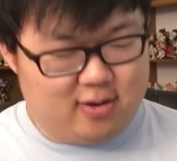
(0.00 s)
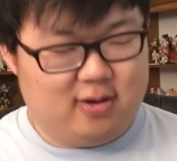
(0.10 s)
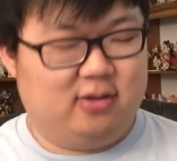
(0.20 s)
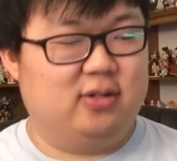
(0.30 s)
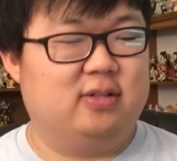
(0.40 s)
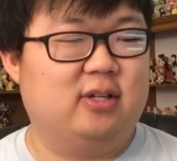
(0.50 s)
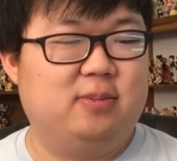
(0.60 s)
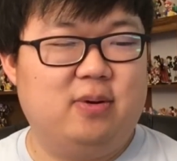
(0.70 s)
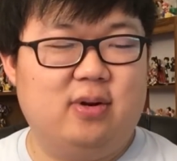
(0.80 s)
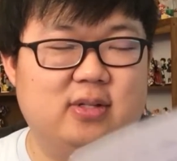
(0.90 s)
You can just
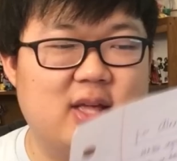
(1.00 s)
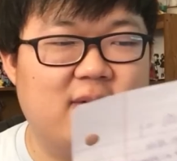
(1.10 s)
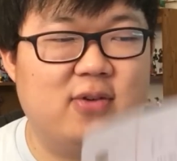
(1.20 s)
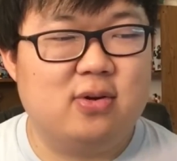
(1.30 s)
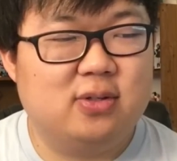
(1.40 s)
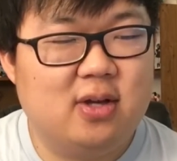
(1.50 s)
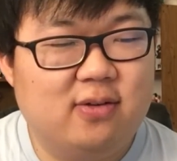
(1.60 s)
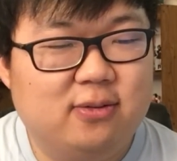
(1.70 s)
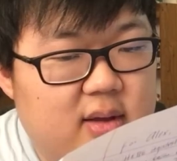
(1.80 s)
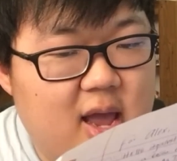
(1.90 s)
experience that for yourself.